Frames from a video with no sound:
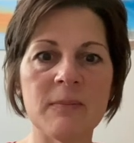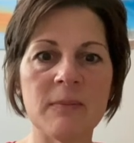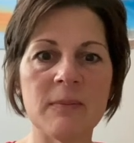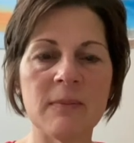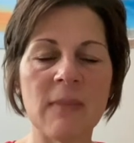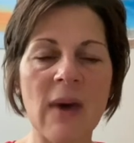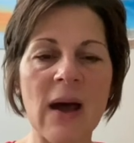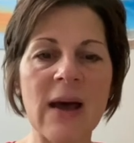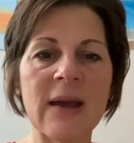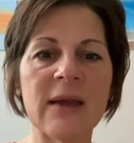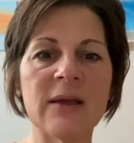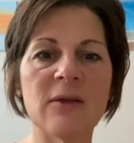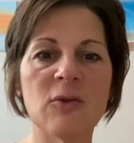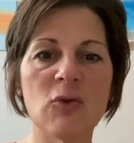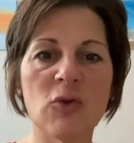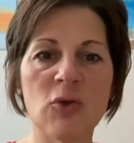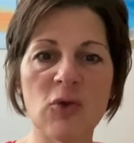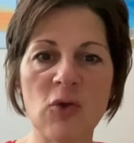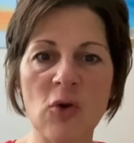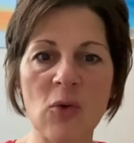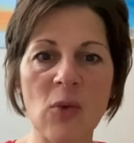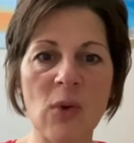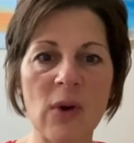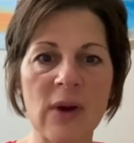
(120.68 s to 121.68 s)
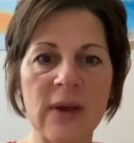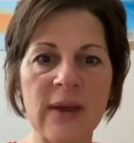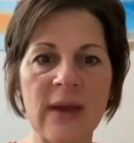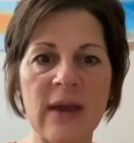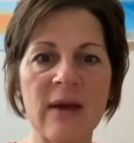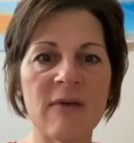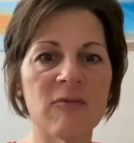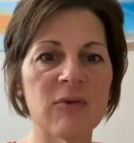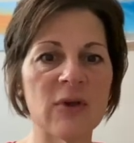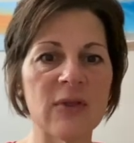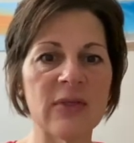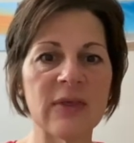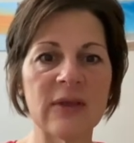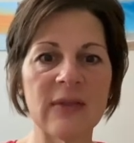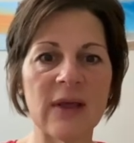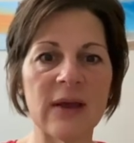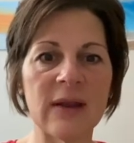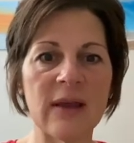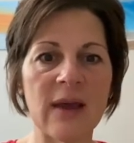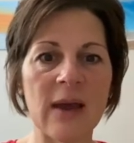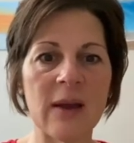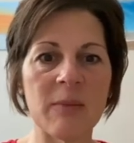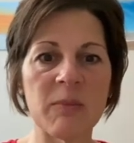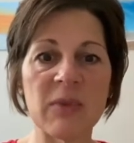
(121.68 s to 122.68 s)
I enjoy everything that
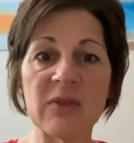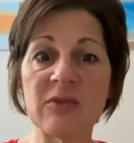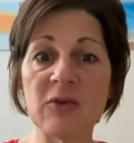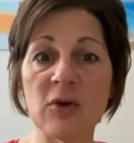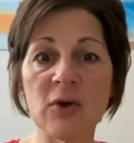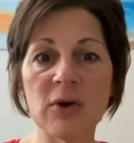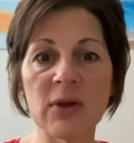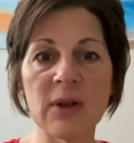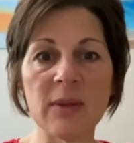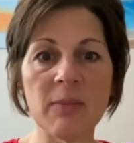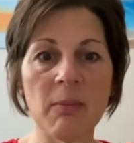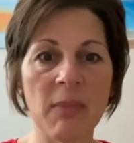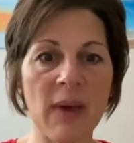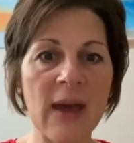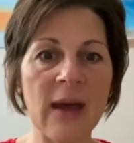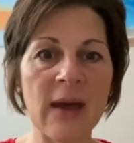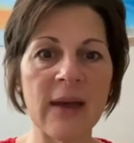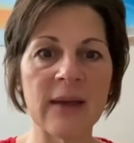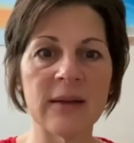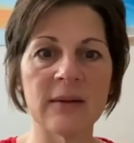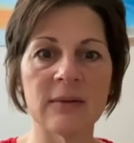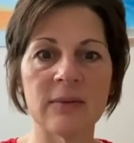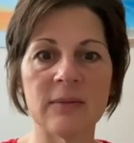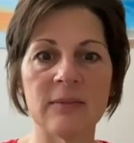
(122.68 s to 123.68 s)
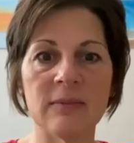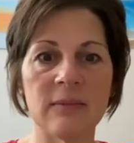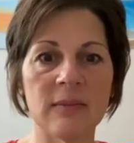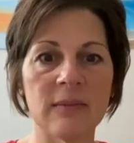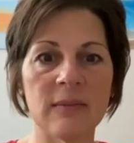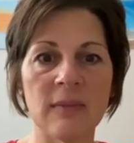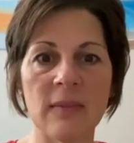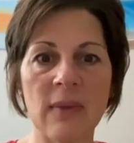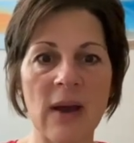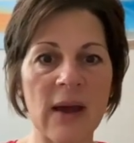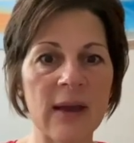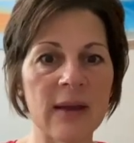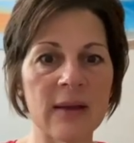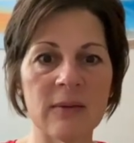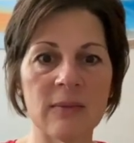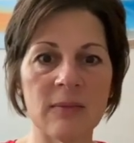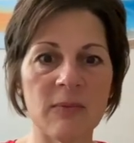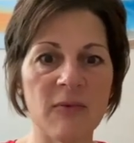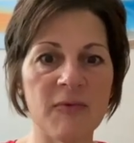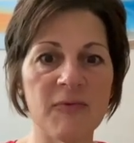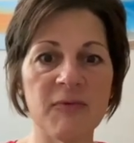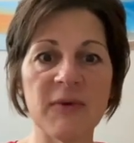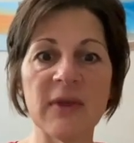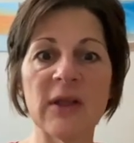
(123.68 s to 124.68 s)
happens, good and bad. I
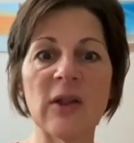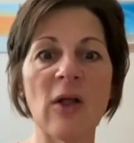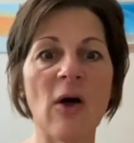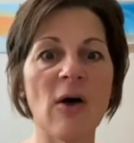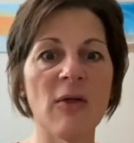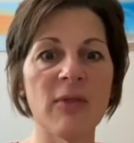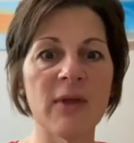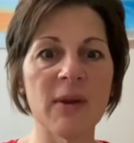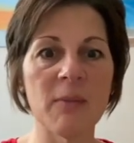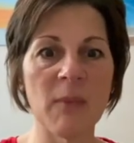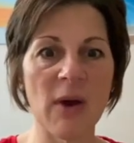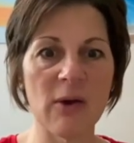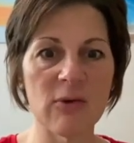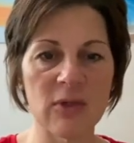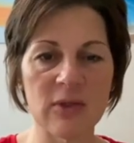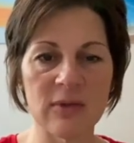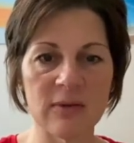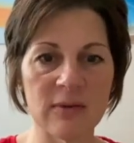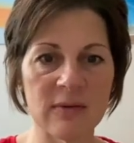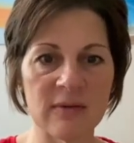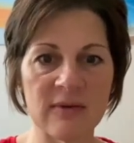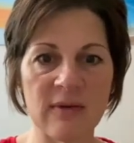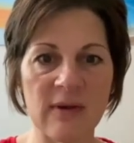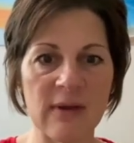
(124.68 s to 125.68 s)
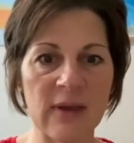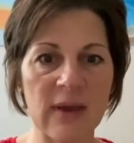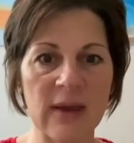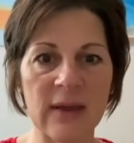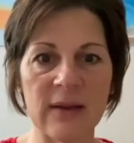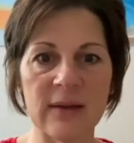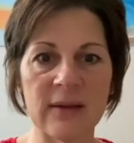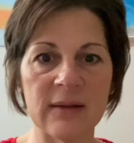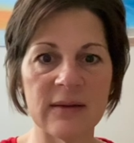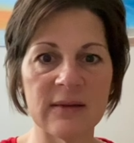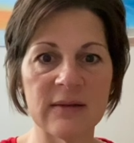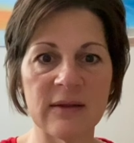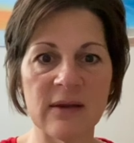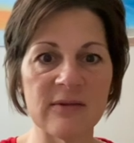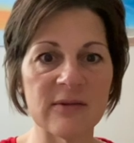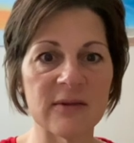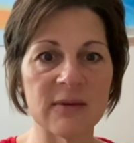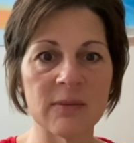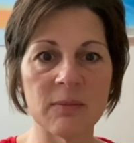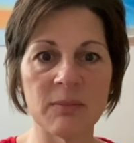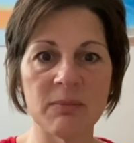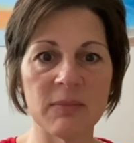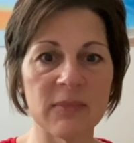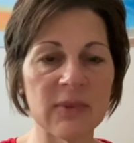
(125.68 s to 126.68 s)
feel all the emotions, and
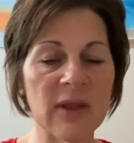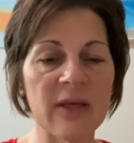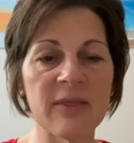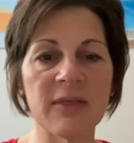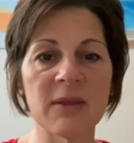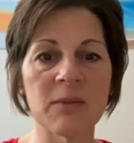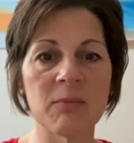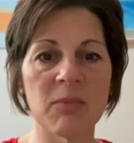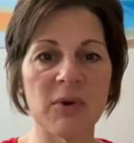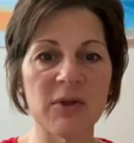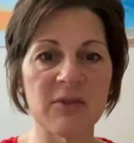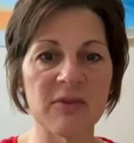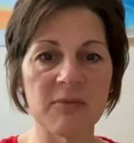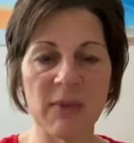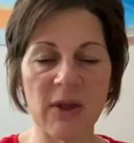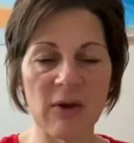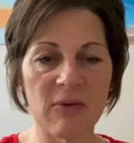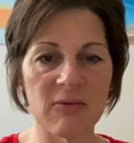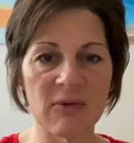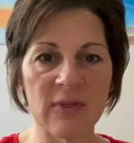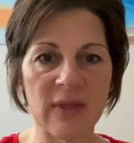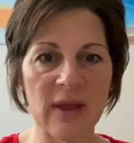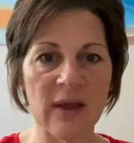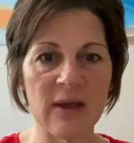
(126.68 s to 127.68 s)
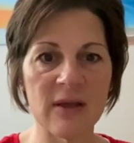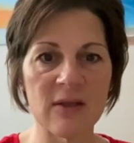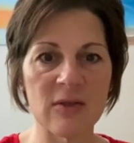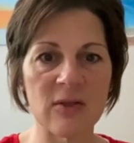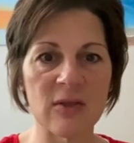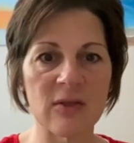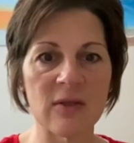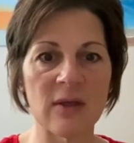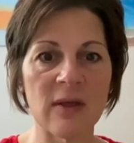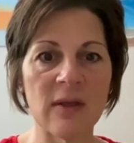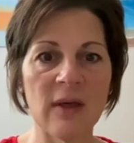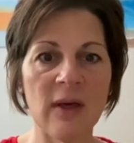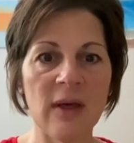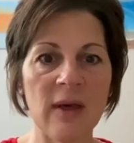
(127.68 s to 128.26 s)
nothing puts me over the edge.